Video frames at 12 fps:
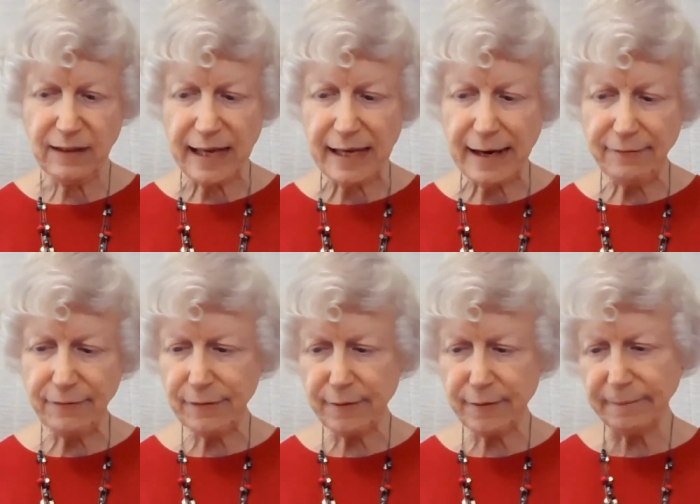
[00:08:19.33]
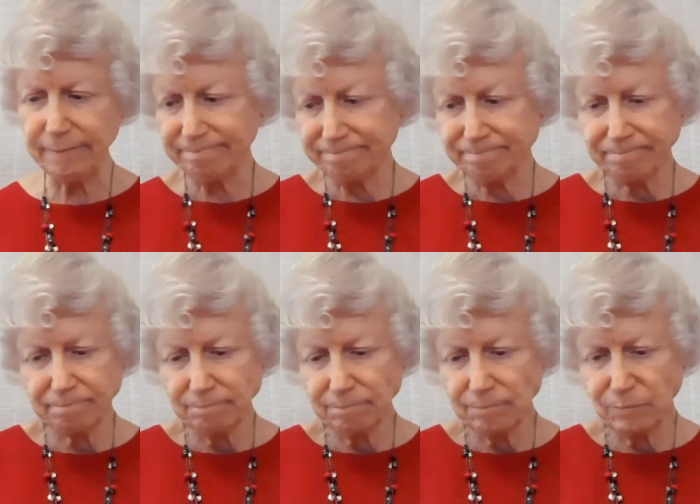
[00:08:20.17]
They never
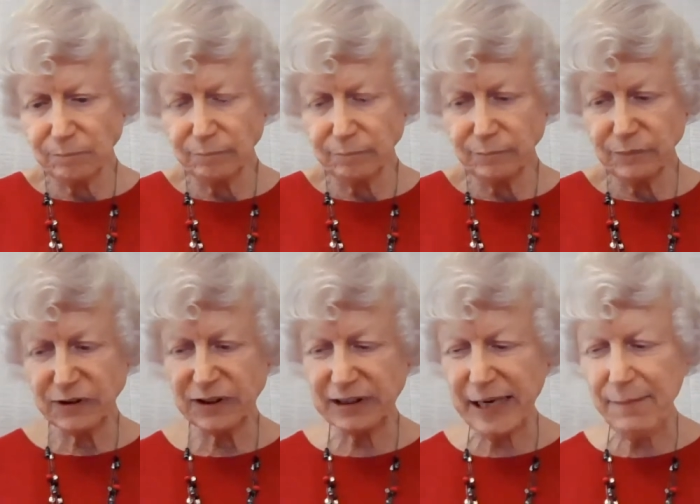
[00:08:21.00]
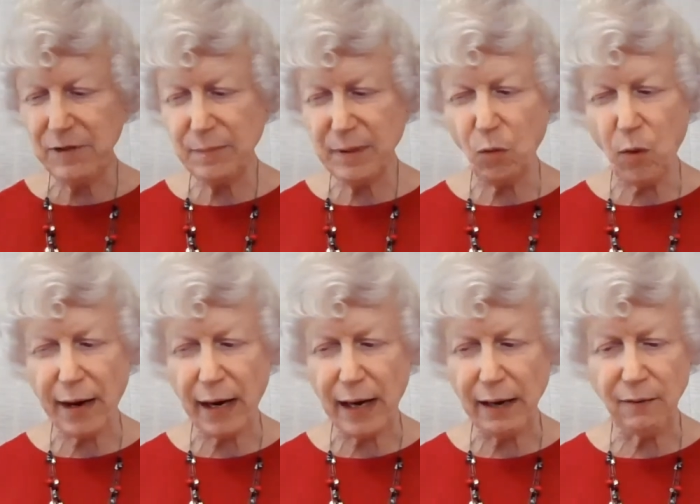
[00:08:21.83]
seemed to be
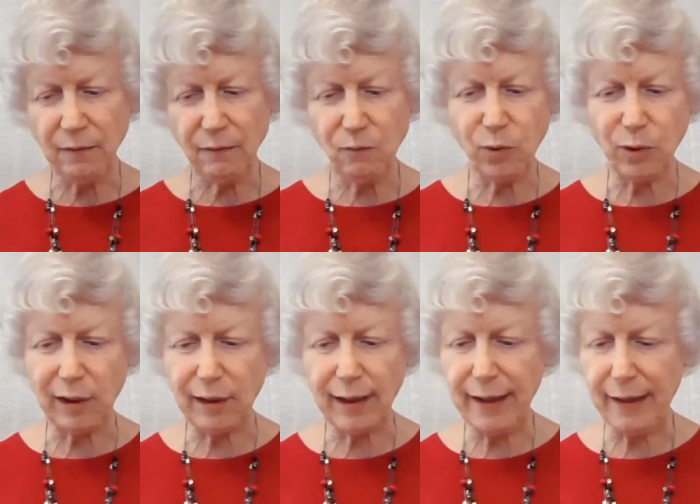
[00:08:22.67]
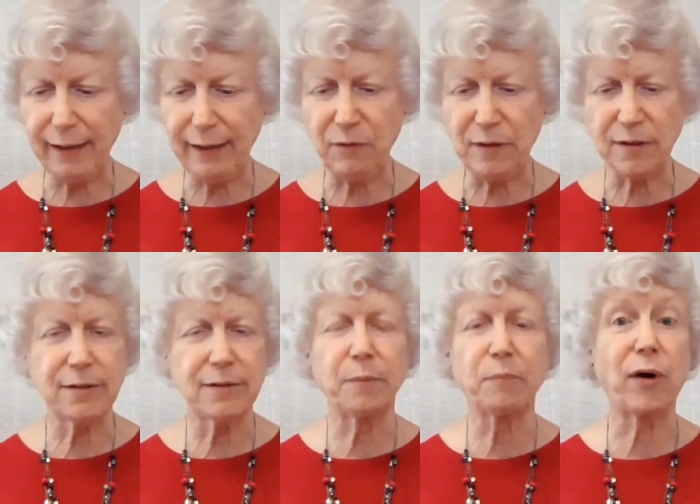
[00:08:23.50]
what I would like. It
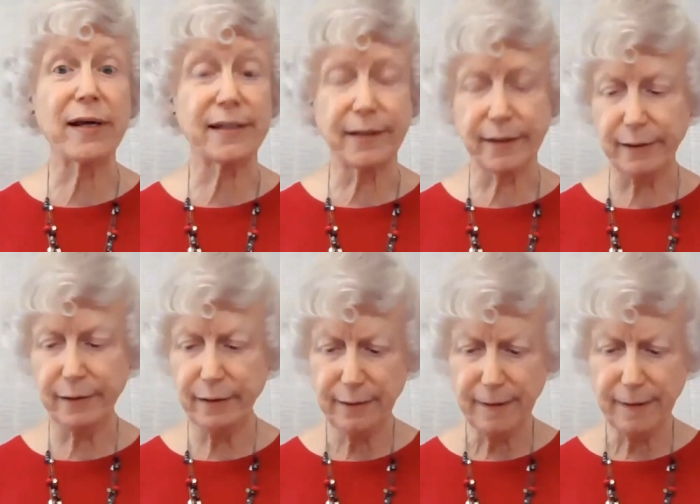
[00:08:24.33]
was depressing.